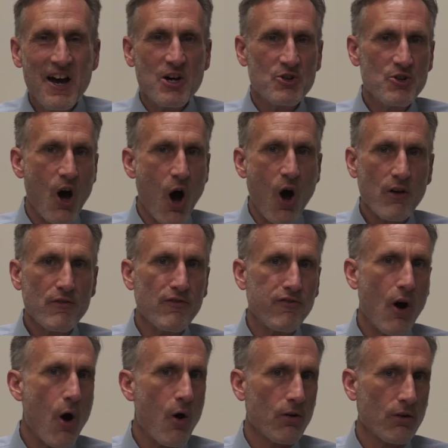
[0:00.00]

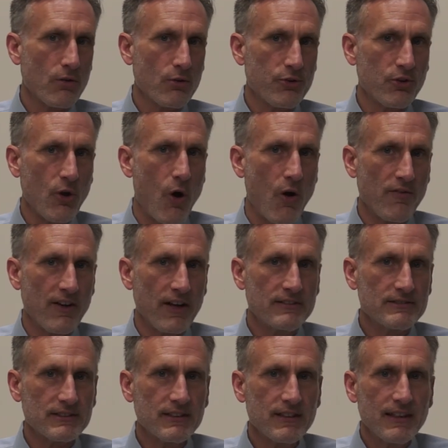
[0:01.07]
non-volatile solvent